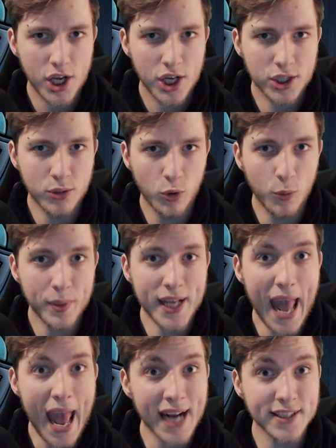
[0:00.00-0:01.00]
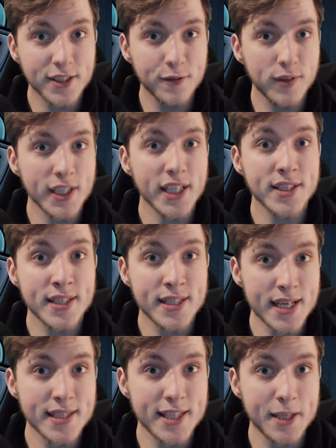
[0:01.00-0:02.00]
you will be actively
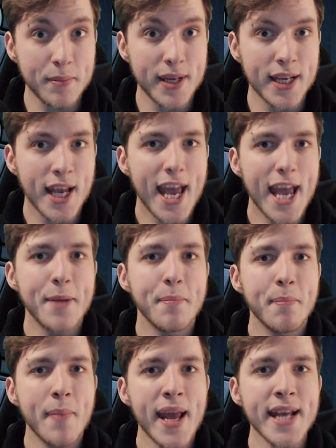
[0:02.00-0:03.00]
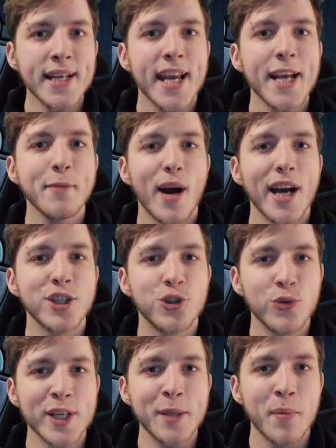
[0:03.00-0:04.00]
assisting me in making my
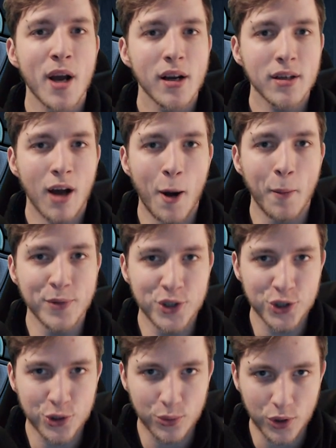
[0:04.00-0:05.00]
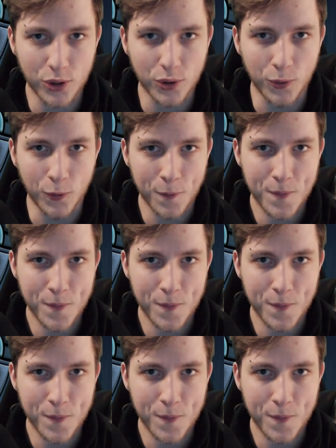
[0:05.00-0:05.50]
dream come true.